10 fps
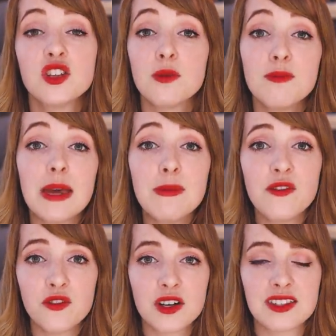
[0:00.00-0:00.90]
So maybe,
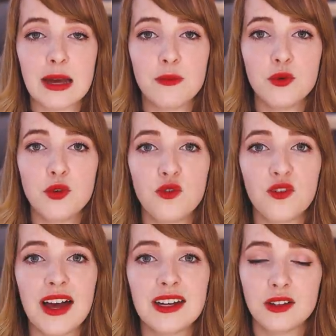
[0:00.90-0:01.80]
for example, you
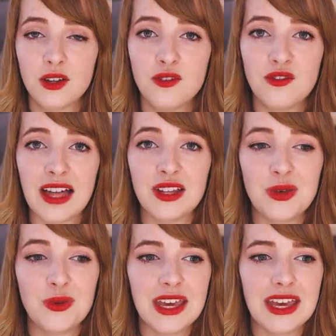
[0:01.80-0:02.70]
find a lot of
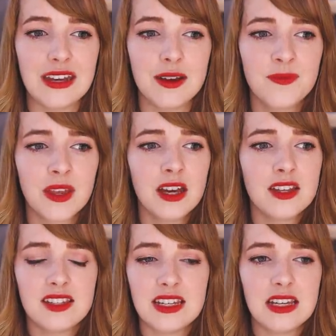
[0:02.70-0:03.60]
value in
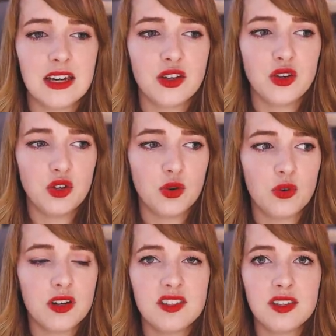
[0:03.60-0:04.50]
seeing
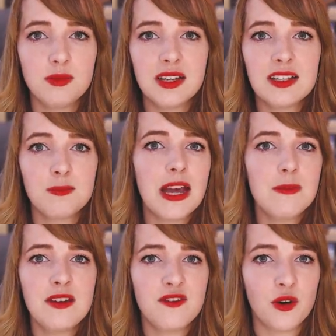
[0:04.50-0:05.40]
your siblings'
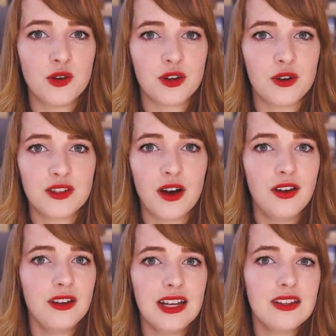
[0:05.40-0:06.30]
baby photos
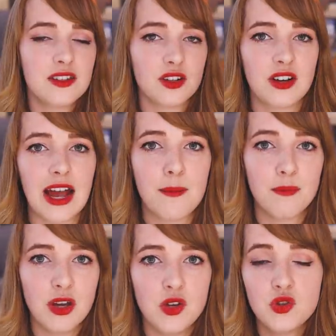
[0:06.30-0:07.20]
on Instagram,
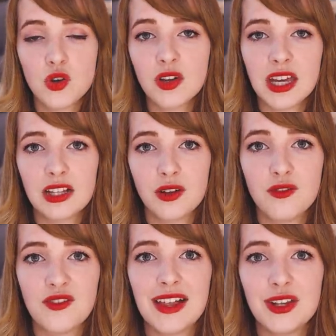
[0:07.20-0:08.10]
but you don't get a lot
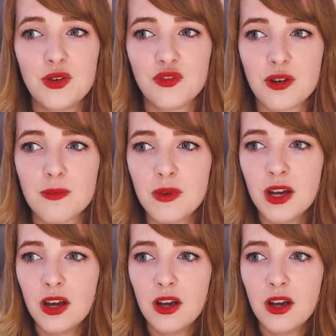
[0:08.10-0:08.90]
of value from